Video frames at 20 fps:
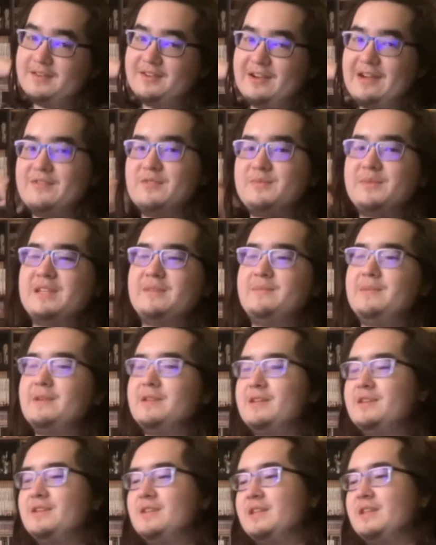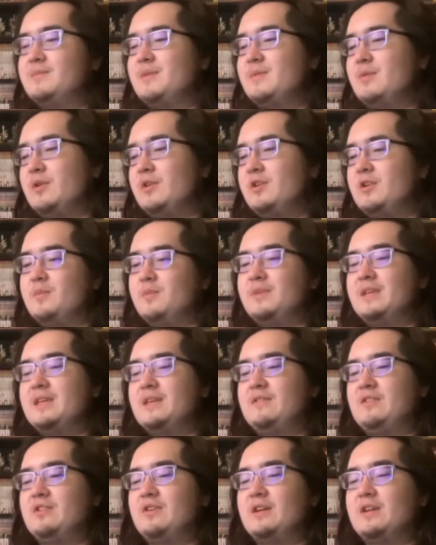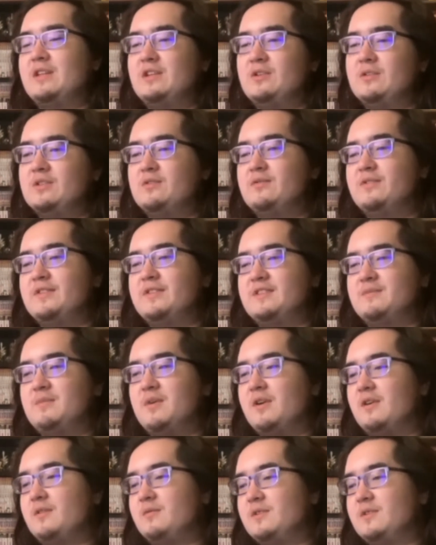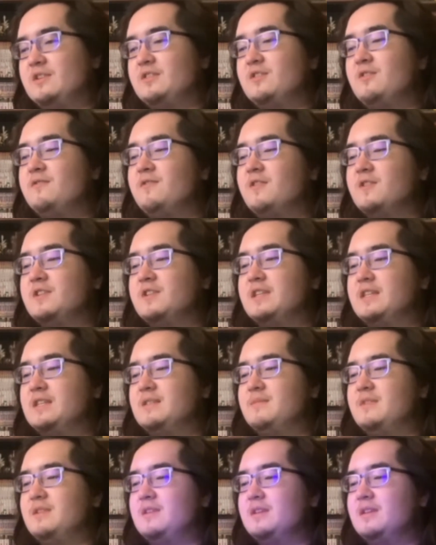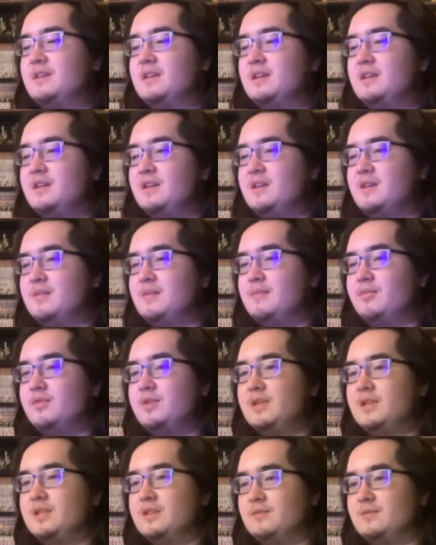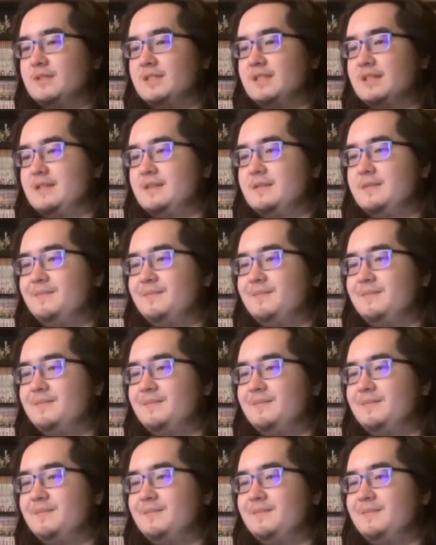Gravity manipulation can be really OP if you know how to use it really smart, which so far Shiki's been pretty good with it.